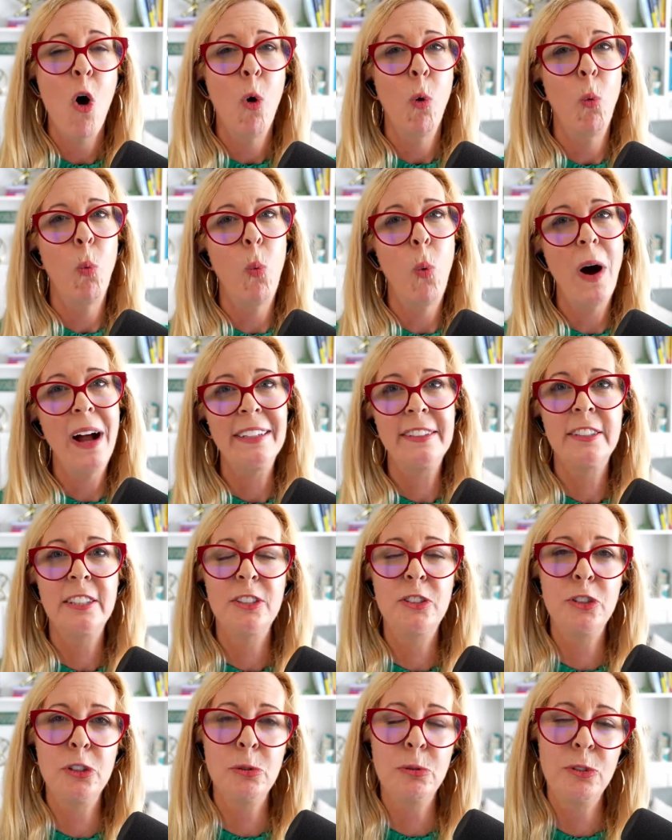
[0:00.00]
What
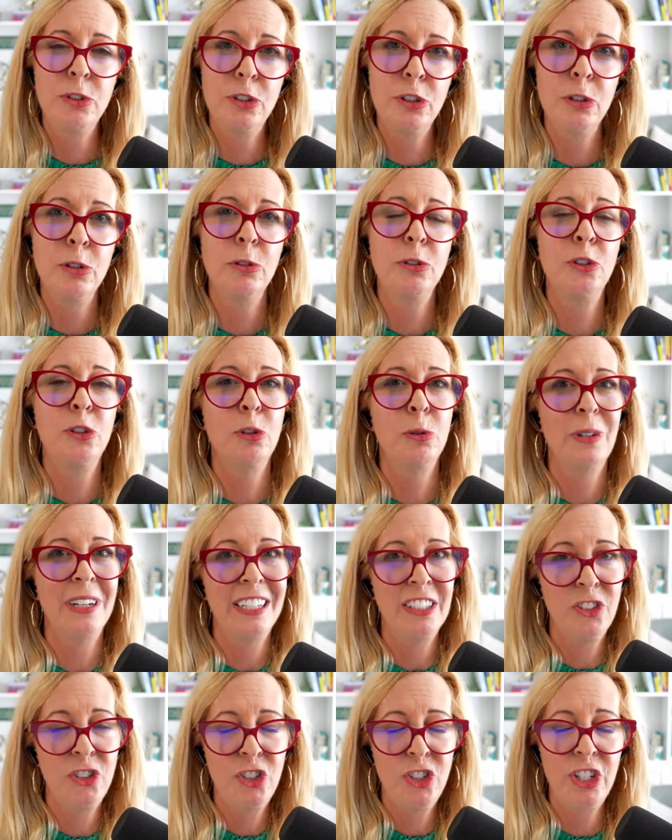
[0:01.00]
did you do to
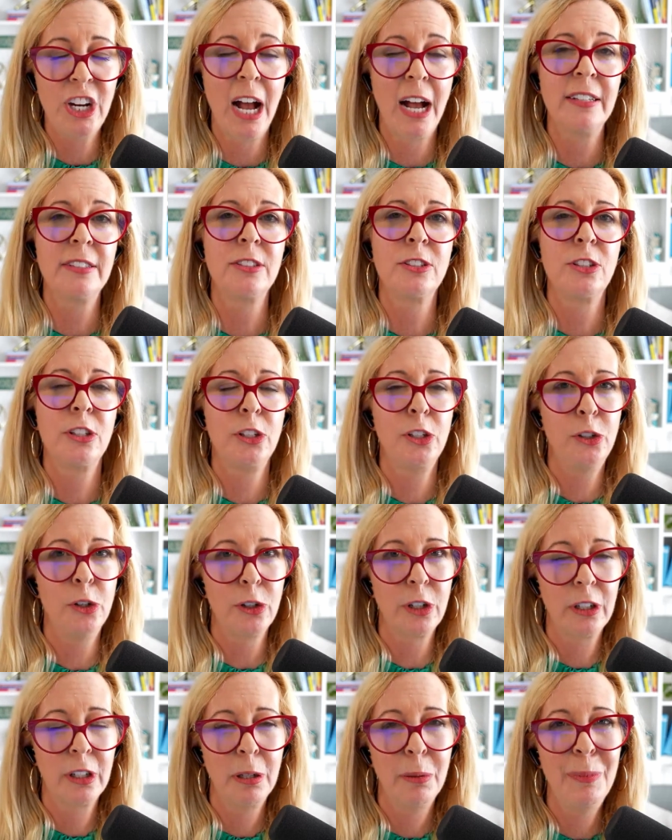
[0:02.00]
adjust
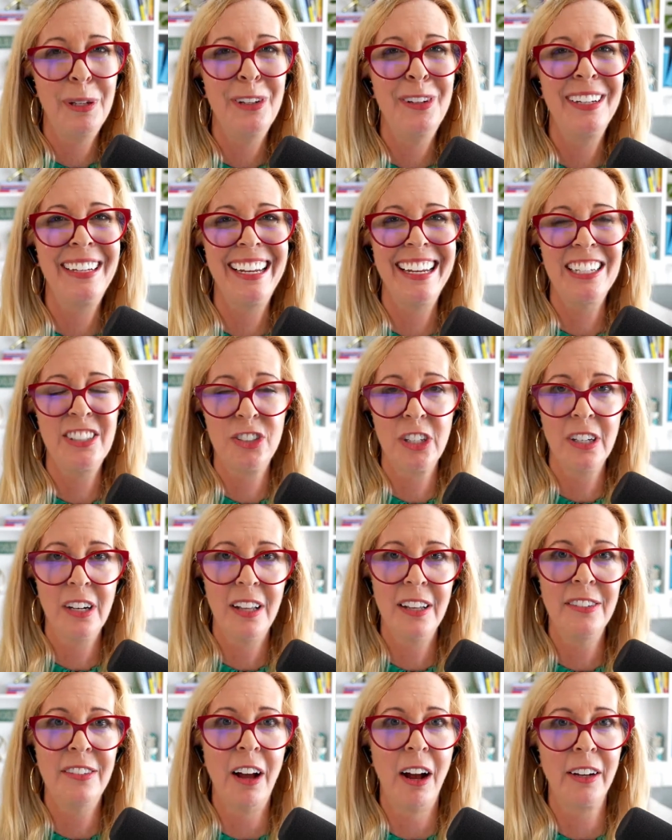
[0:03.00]
your communication
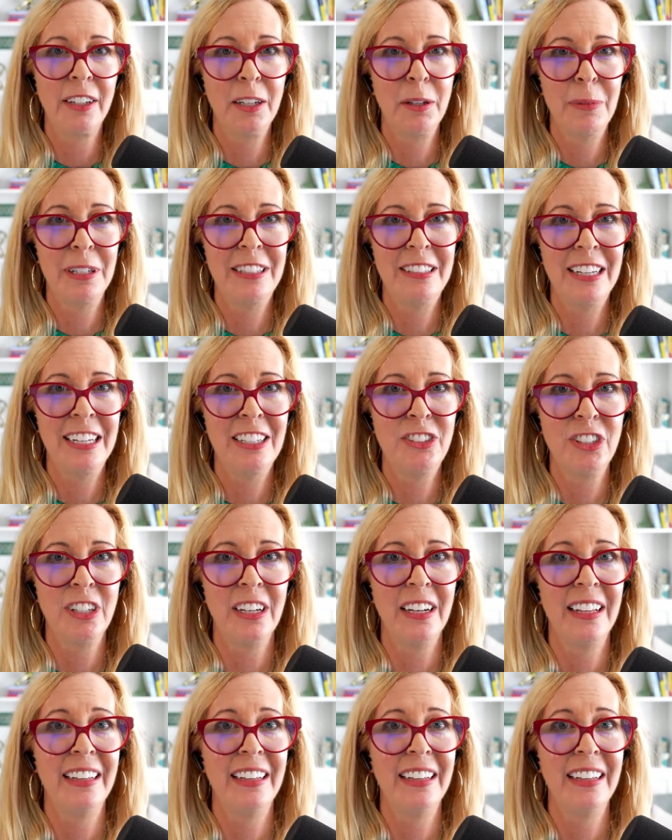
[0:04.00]
and documentation?